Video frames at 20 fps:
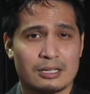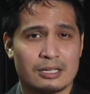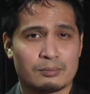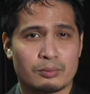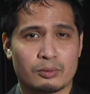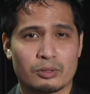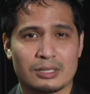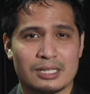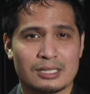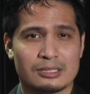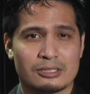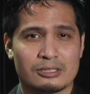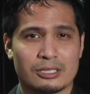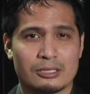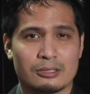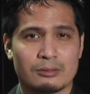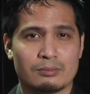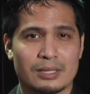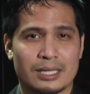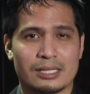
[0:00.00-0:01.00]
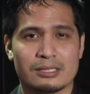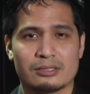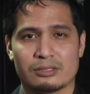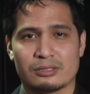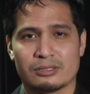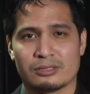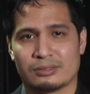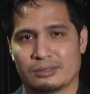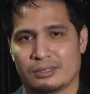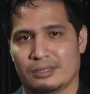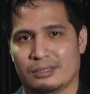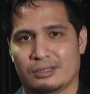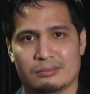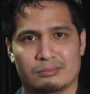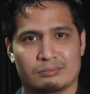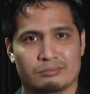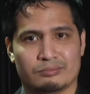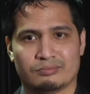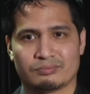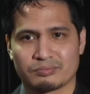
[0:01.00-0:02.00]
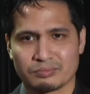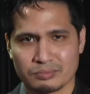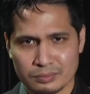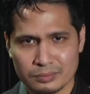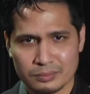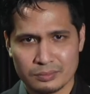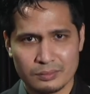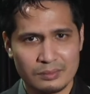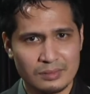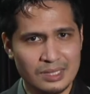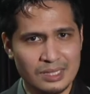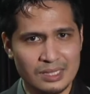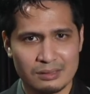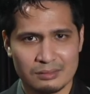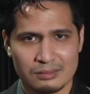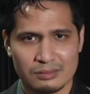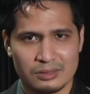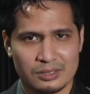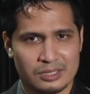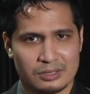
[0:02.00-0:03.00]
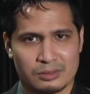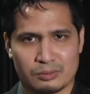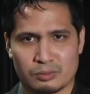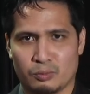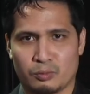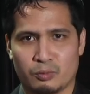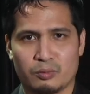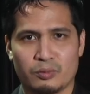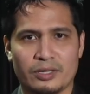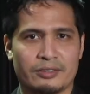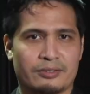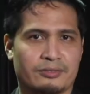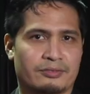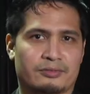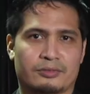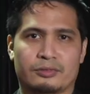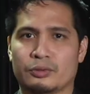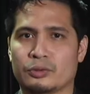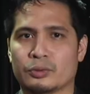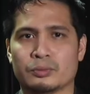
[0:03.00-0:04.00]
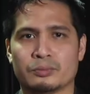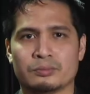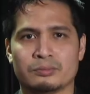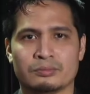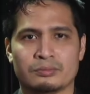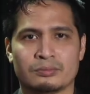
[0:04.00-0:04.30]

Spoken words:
Portland Trail Blazers, and just whiffed through.